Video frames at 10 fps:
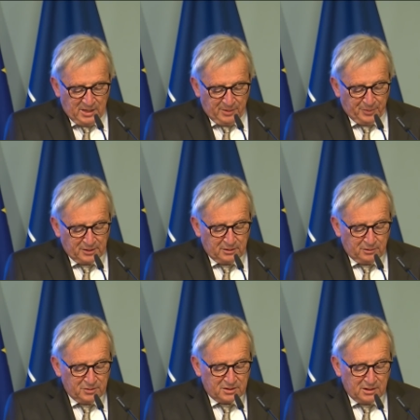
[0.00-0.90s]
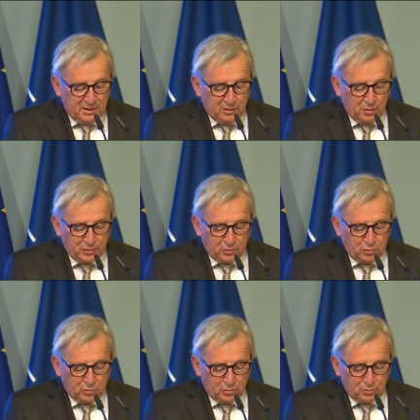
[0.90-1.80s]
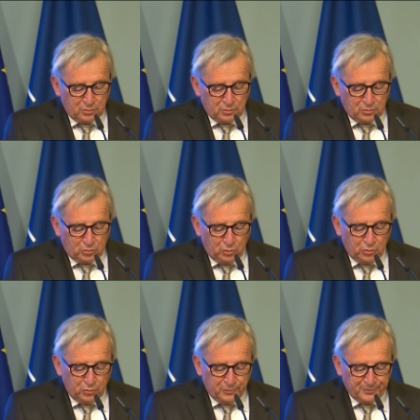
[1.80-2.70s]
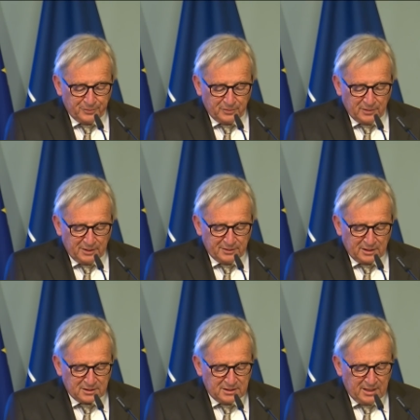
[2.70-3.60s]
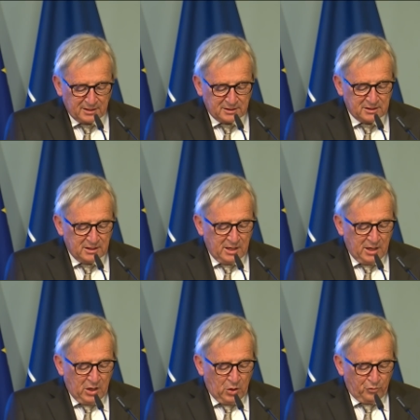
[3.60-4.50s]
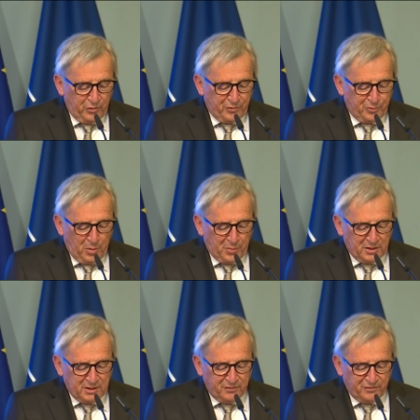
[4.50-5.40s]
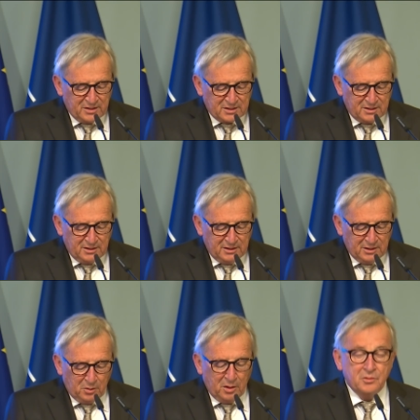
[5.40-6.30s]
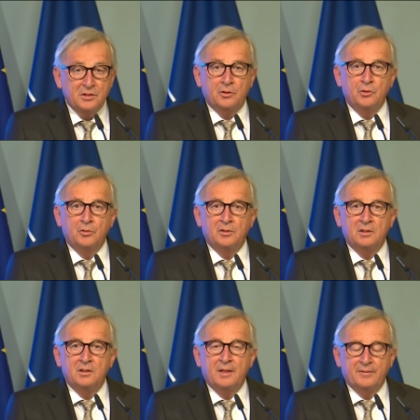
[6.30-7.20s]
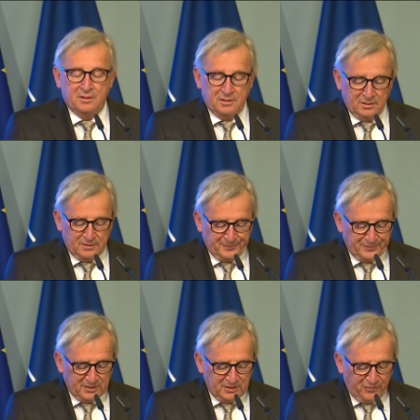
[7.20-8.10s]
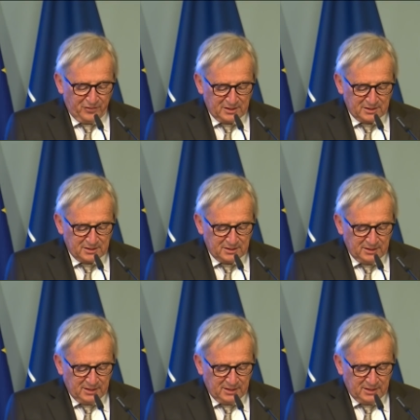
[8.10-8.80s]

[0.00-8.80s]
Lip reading: But there is still a lot to do, and that starts with properly investing in our own security and defense.